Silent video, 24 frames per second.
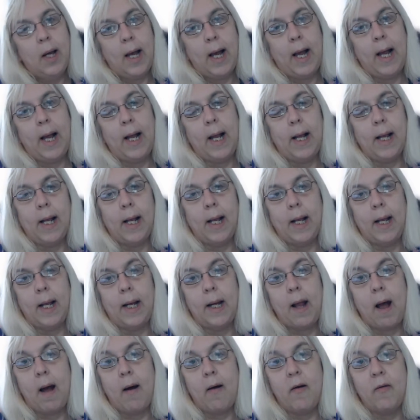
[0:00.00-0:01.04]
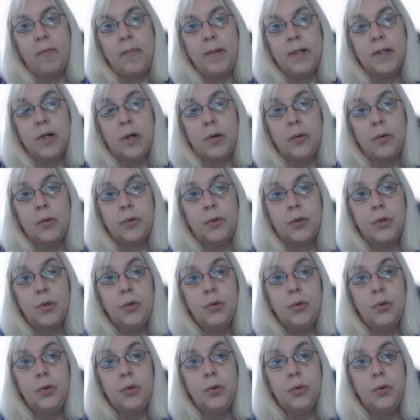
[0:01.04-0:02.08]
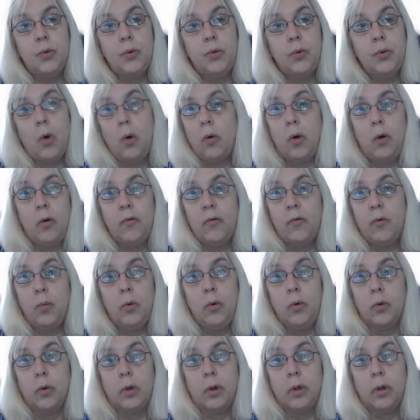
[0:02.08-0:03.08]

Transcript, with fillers: And I've been told to not go for a walk,